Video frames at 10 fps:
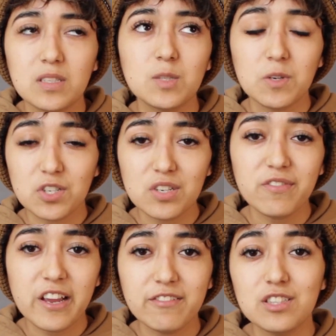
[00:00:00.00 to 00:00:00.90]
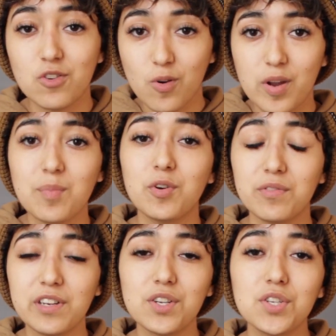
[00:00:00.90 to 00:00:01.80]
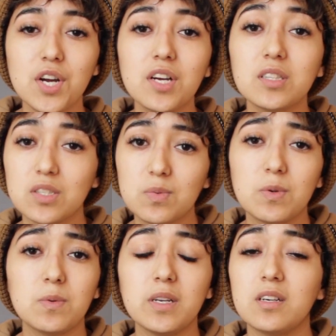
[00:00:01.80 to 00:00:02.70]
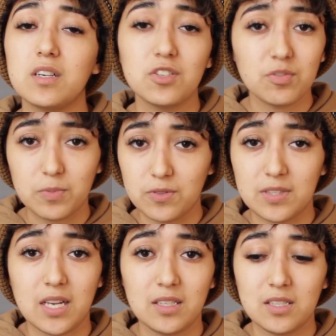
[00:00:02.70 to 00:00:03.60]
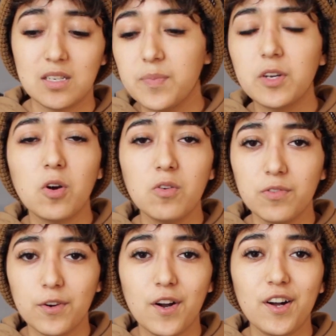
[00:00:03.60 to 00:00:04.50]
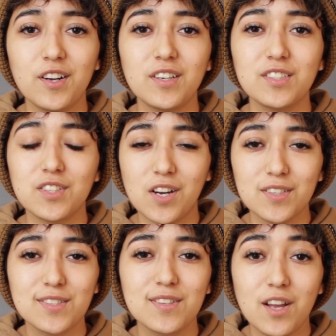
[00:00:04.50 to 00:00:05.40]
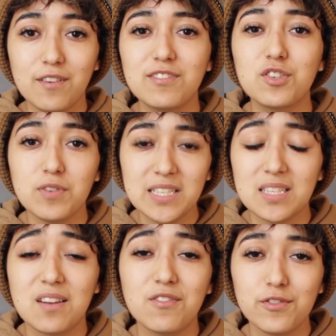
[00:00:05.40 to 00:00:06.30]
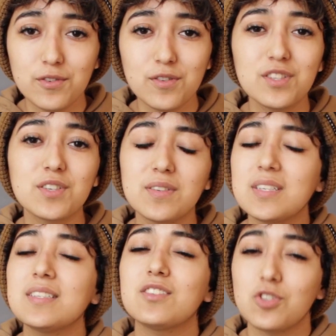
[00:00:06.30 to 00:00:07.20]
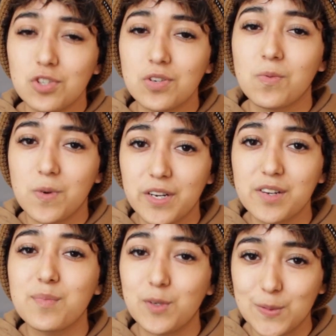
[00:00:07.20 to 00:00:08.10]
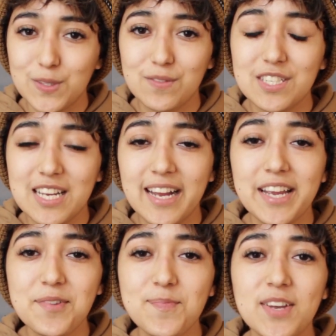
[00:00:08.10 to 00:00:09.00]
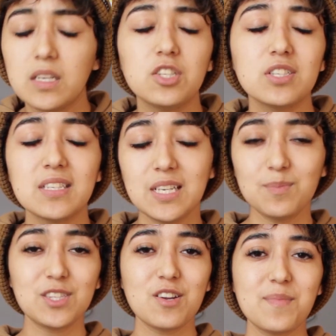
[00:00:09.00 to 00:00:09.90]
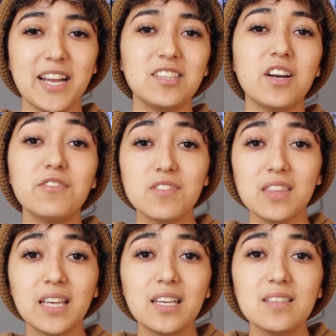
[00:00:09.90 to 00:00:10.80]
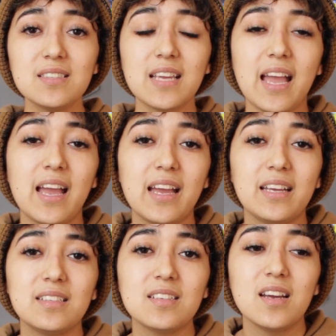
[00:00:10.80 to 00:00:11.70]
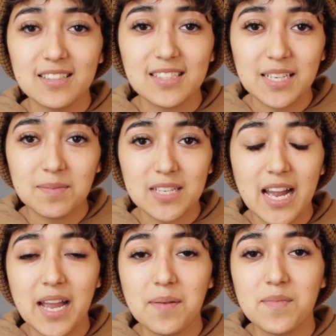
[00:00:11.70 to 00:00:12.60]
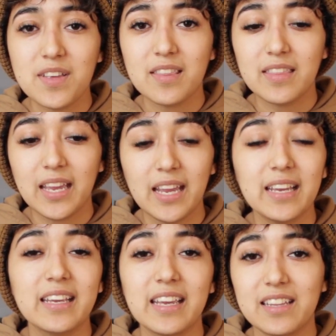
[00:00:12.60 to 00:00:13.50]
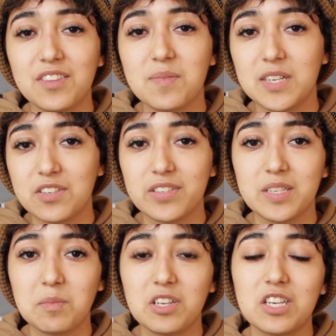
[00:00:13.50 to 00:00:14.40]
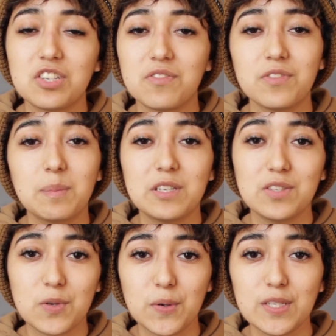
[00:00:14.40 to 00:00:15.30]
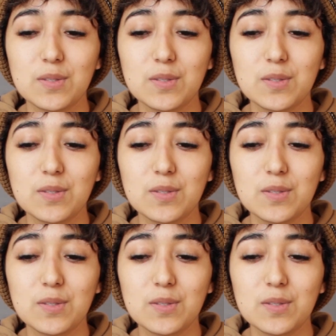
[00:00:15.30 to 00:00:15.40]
Especially if you have a toy motivated dog, this will work 100%. But overall, dogs love treats and food, so this should work most of the time. It just keeps their mind off of things, and at the same time, they can get their mental stimulation from these toys.